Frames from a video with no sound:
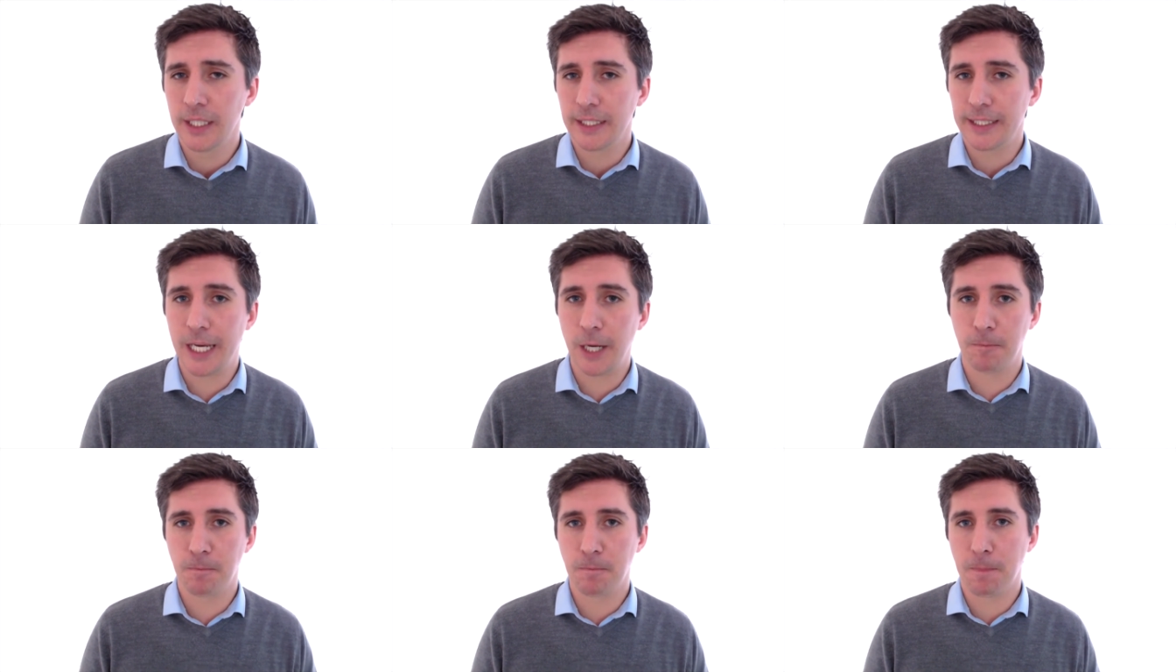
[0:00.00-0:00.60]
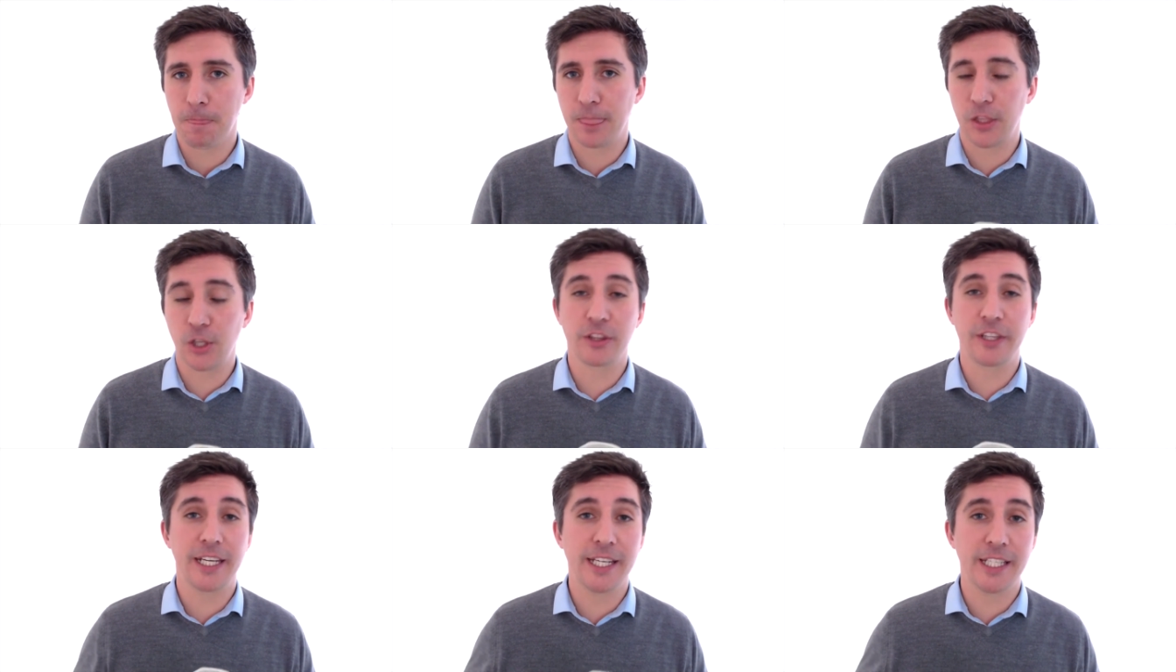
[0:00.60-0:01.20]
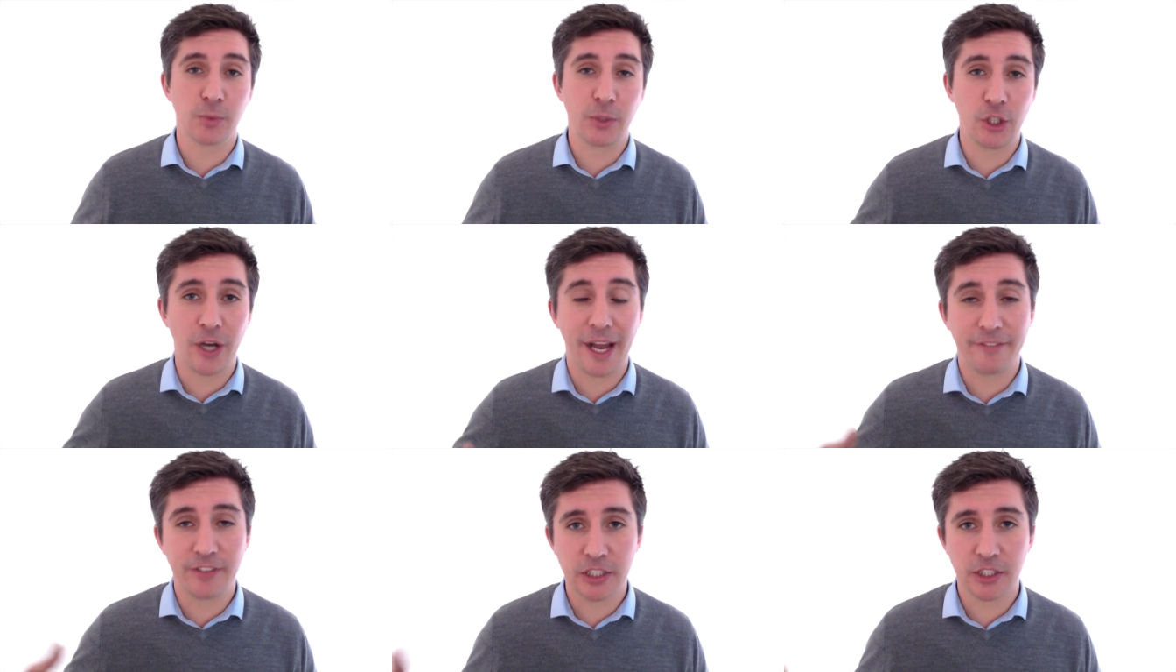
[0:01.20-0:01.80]
Now, the good thing is when
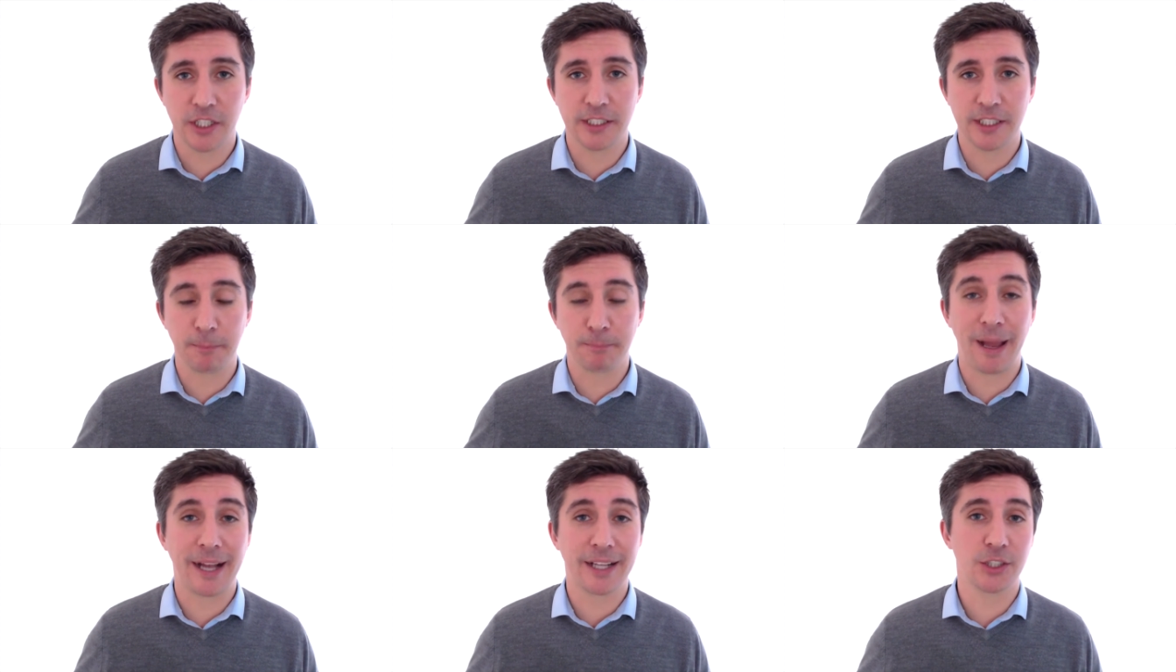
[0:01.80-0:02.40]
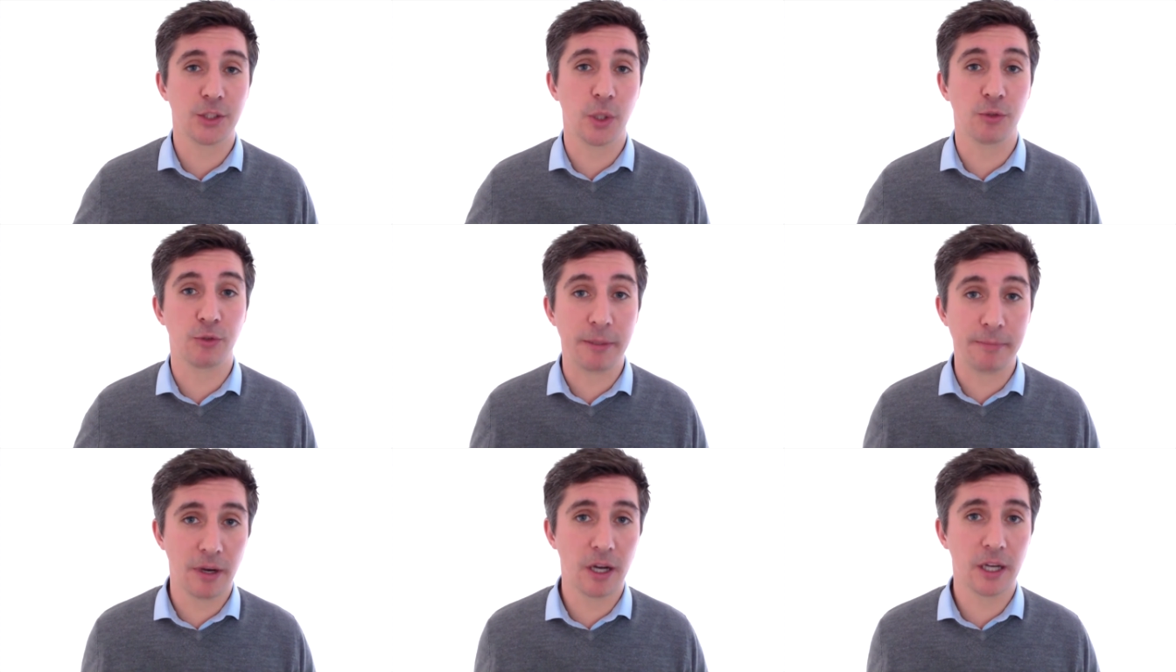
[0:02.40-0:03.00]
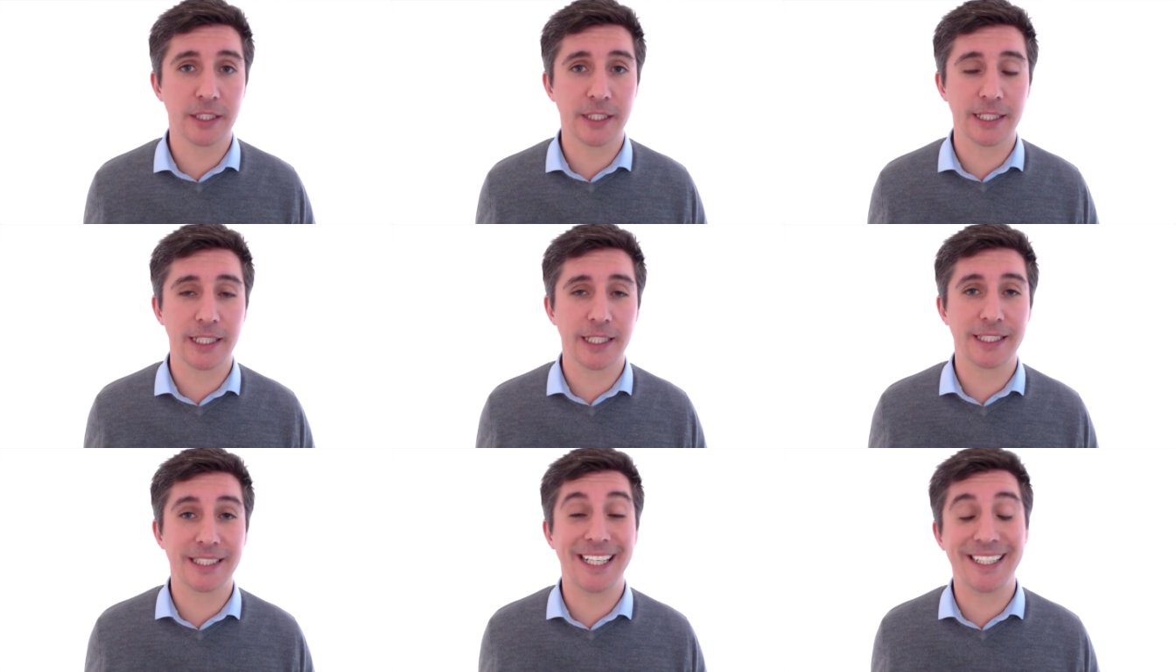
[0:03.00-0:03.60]
you're advertising back to a remarketing
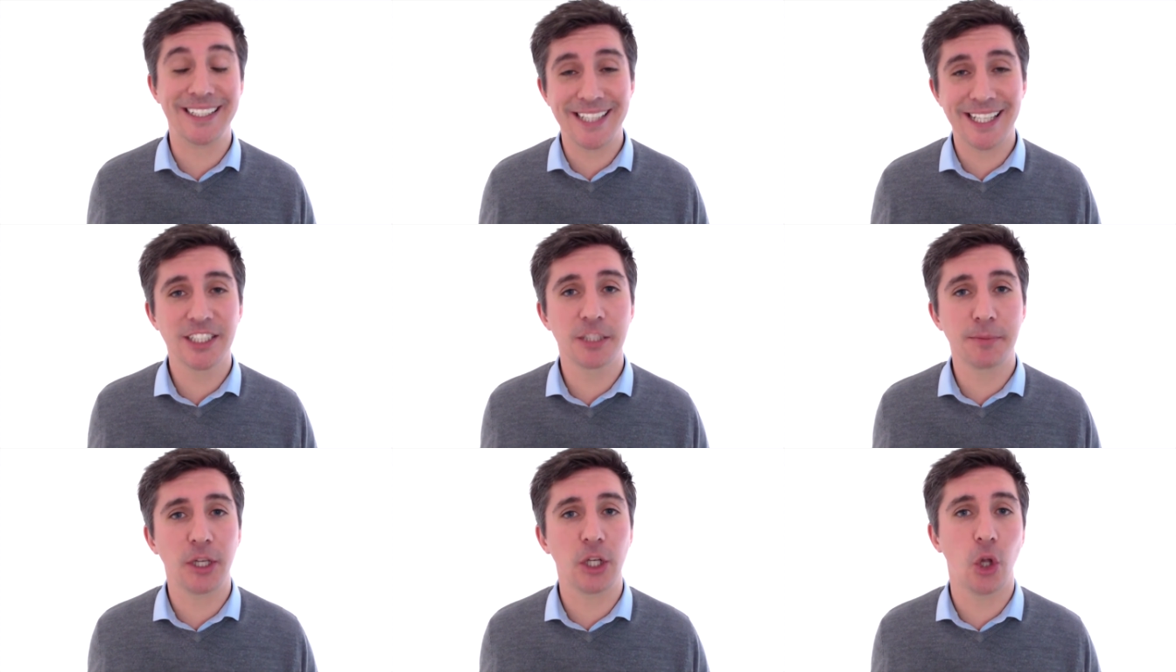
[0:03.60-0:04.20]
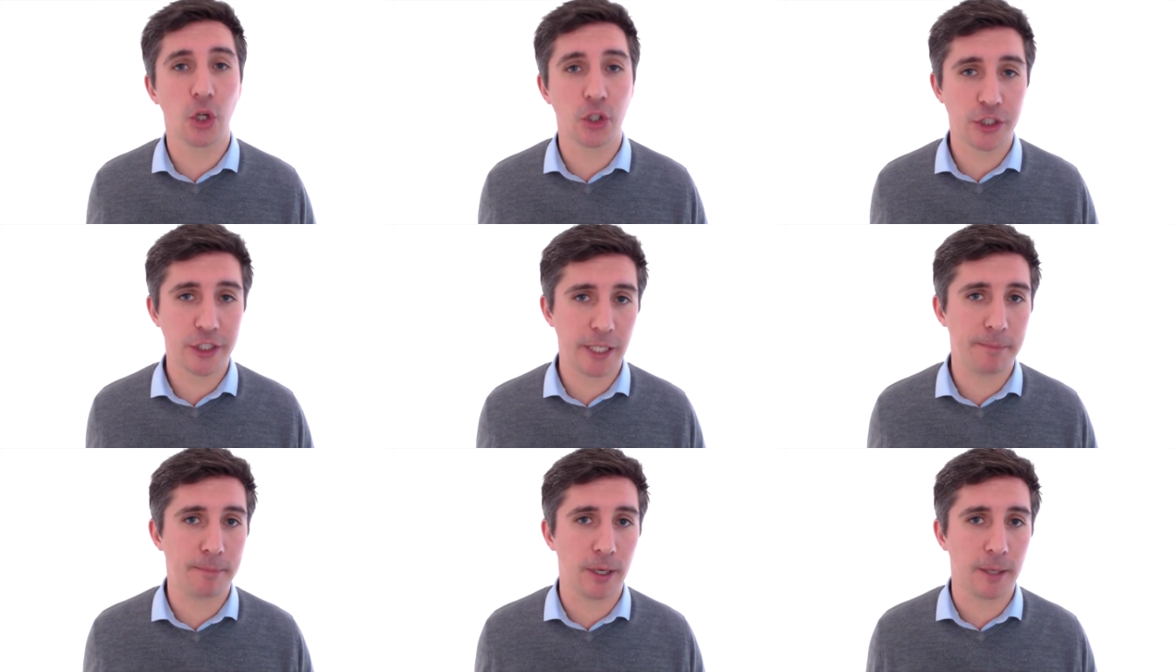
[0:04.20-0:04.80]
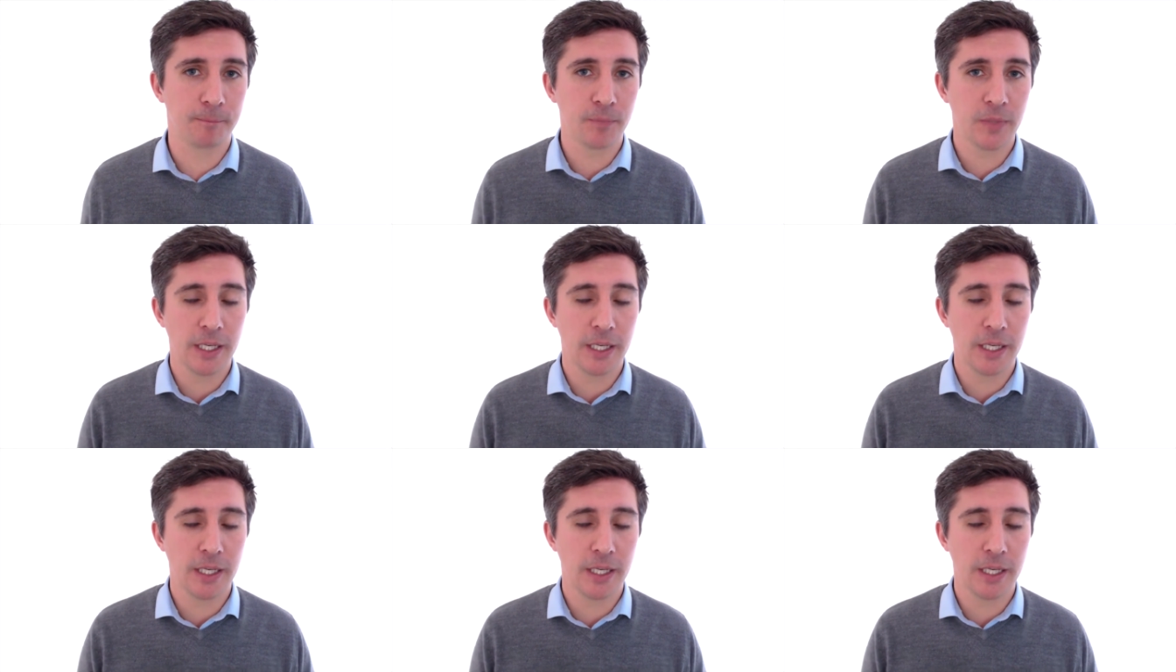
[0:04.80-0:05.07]
list, it tends to be a lot cheaper.